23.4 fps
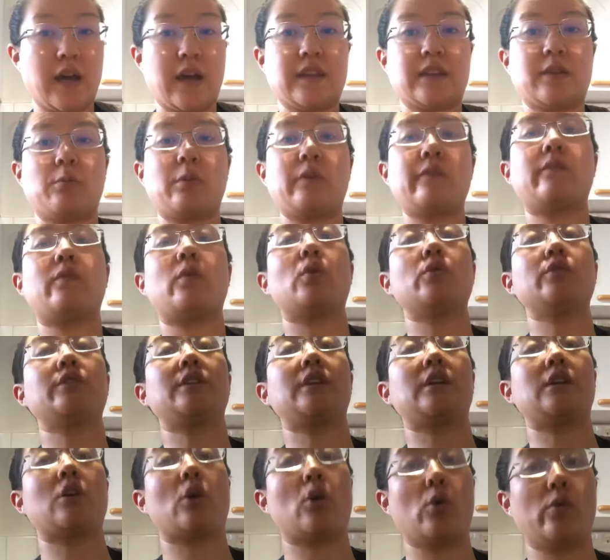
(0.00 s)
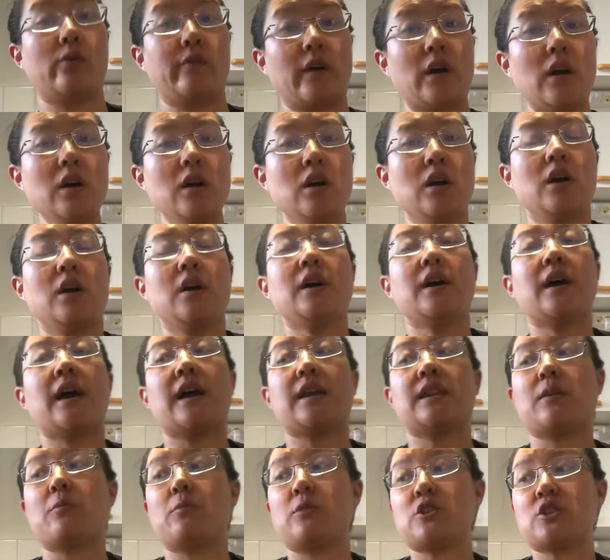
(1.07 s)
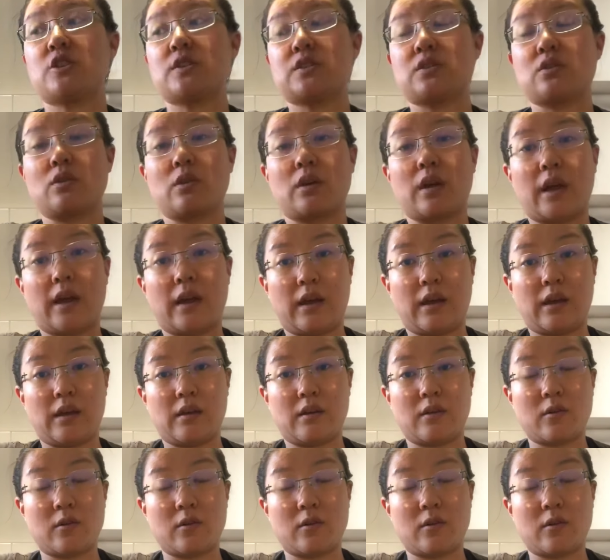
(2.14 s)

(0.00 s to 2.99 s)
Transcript: and then we folded it over, and then we just took a